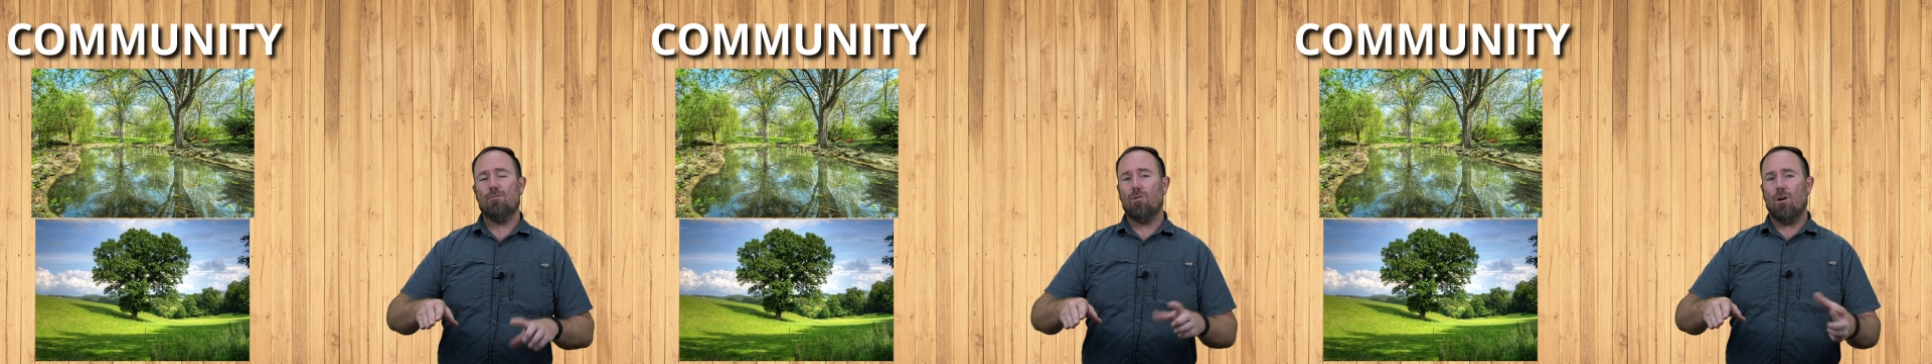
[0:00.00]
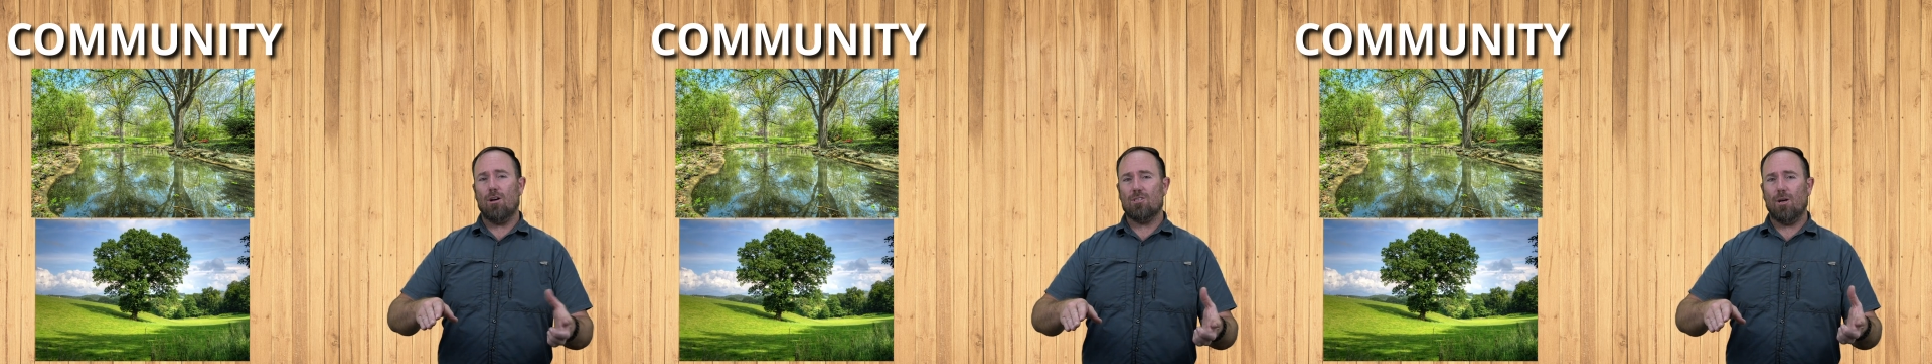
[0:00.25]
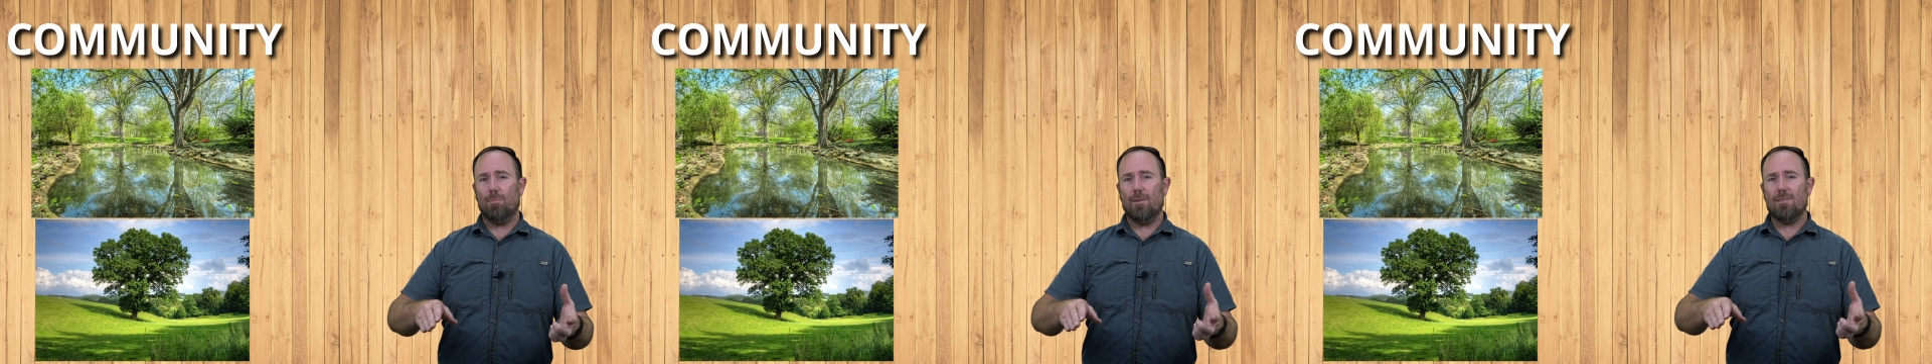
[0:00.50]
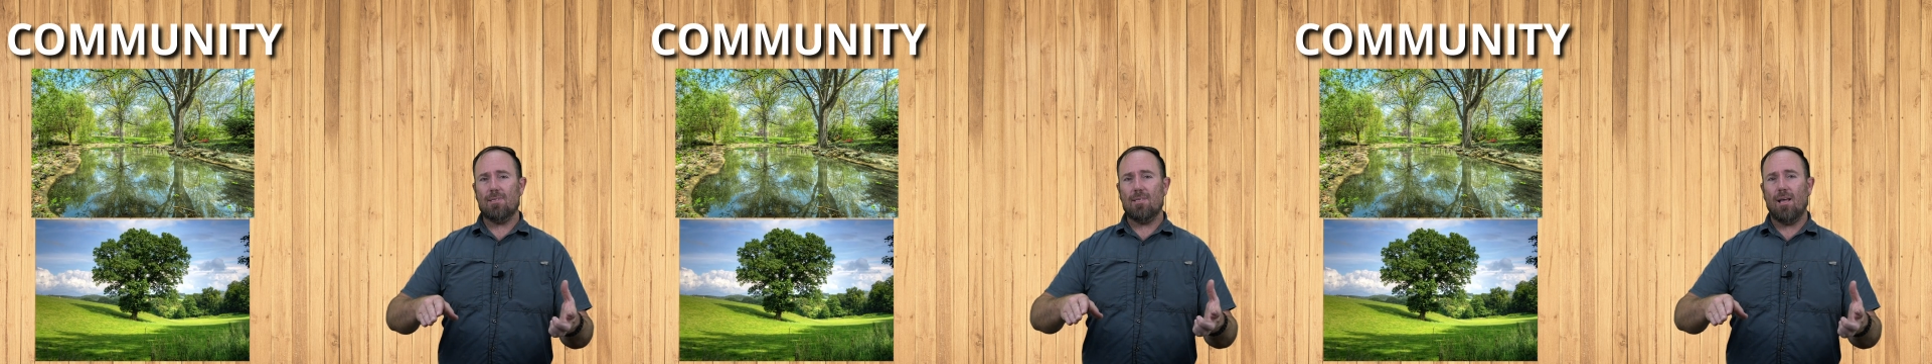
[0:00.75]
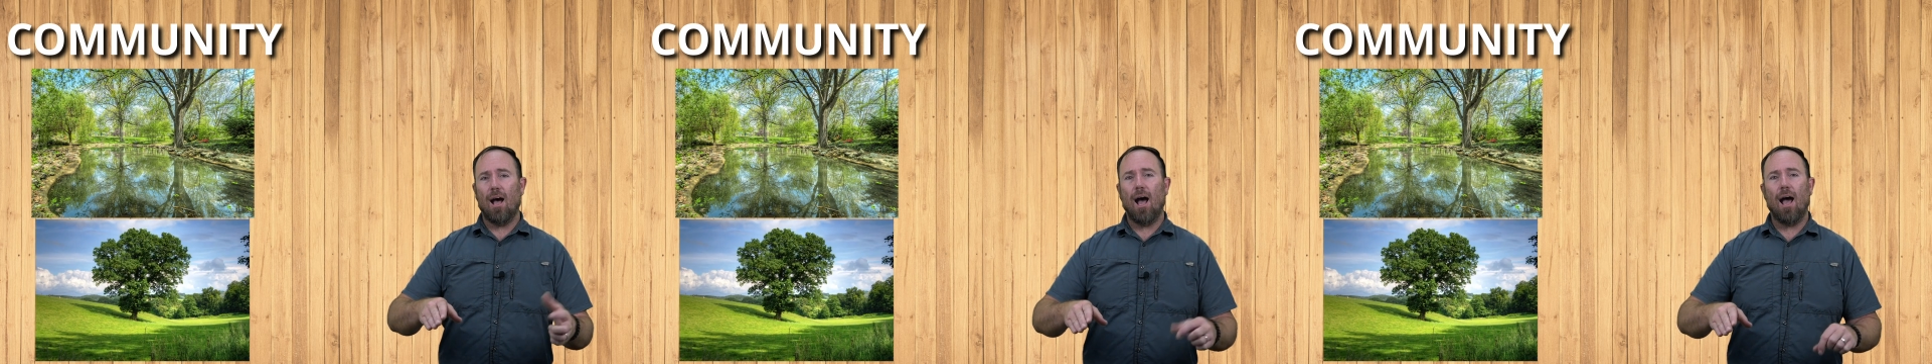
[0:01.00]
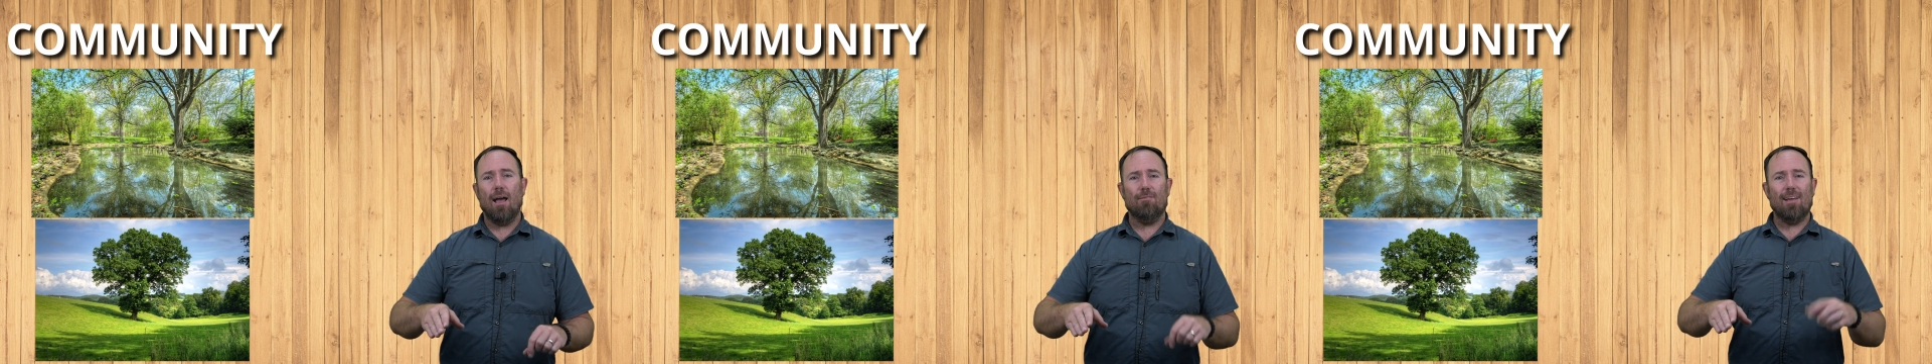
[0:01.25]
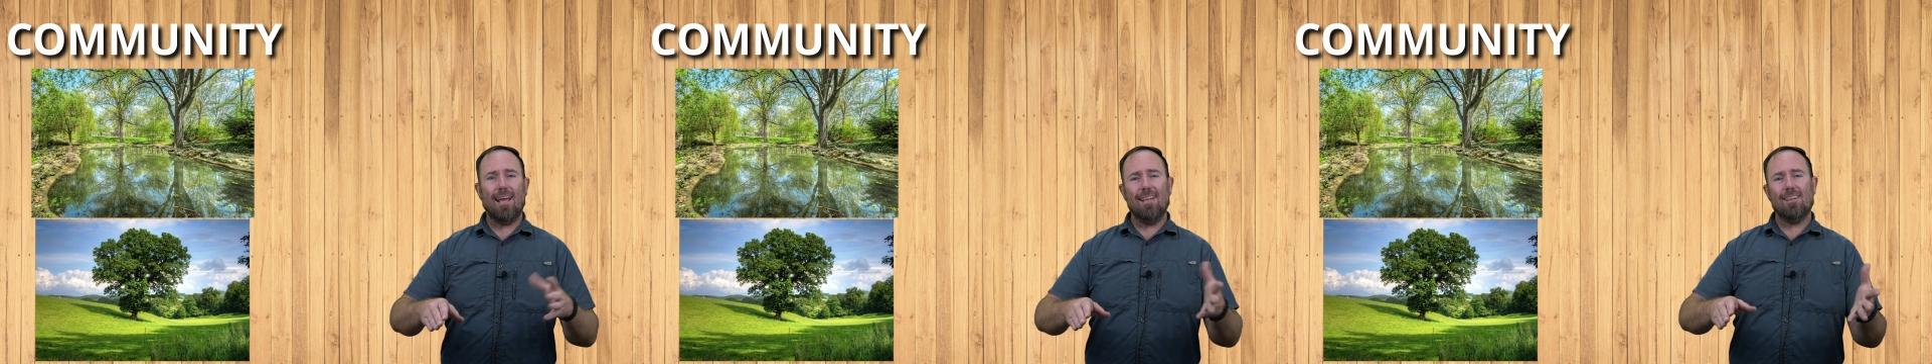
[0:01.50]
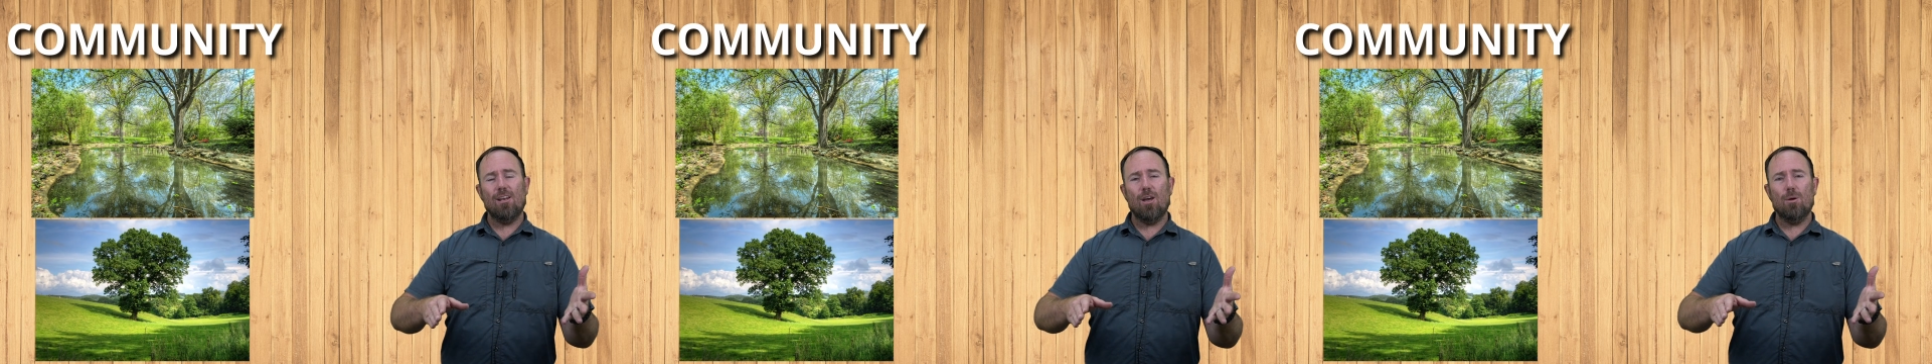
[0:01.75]
grasshoppers, I have
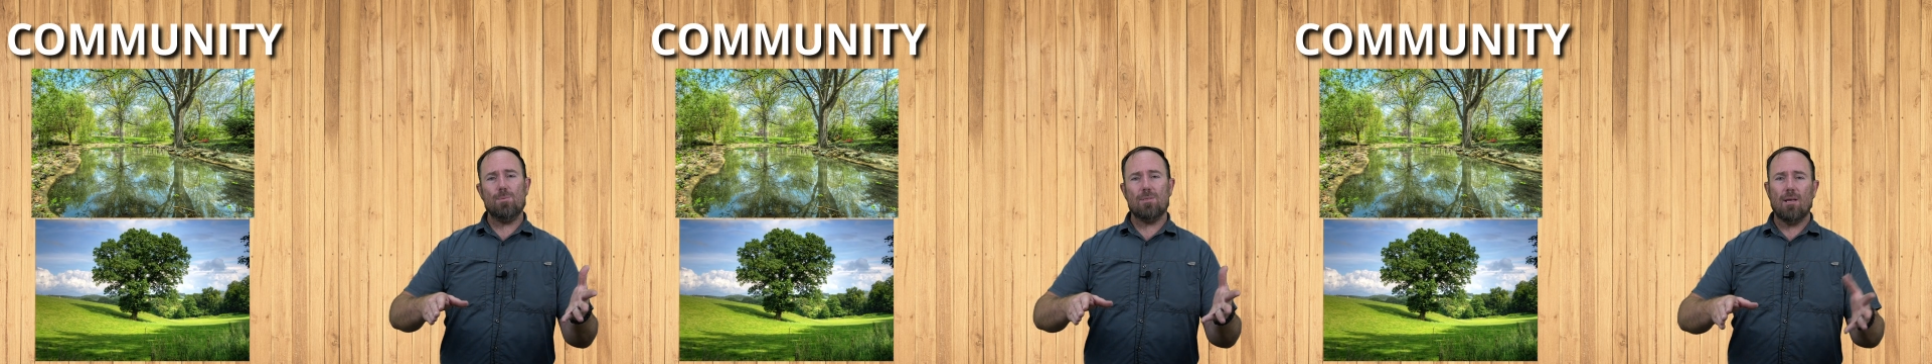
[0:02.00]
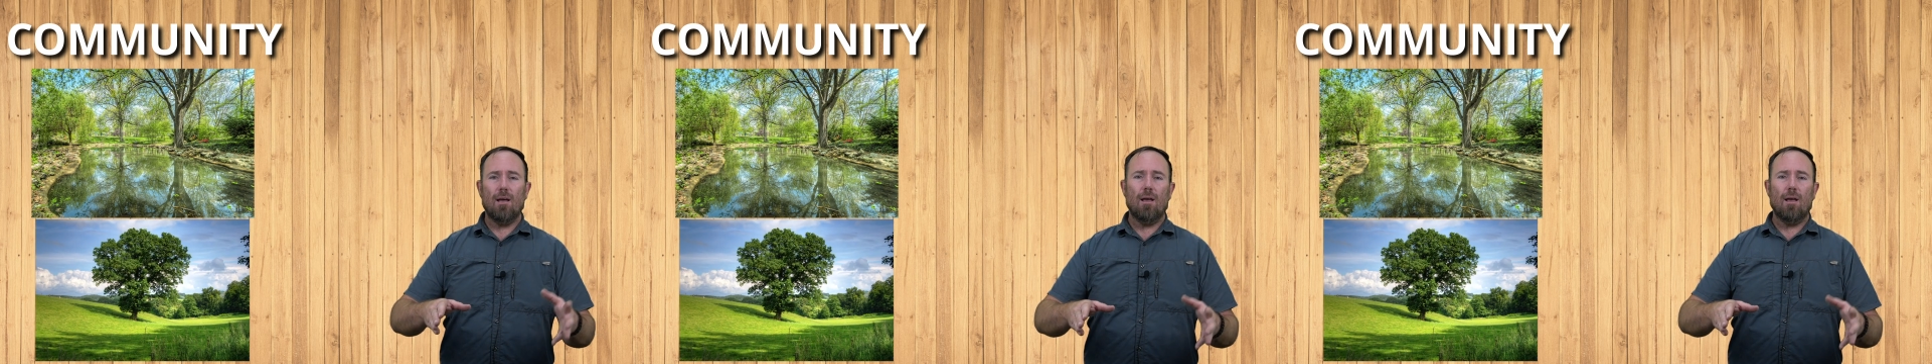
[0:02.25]
antelopes,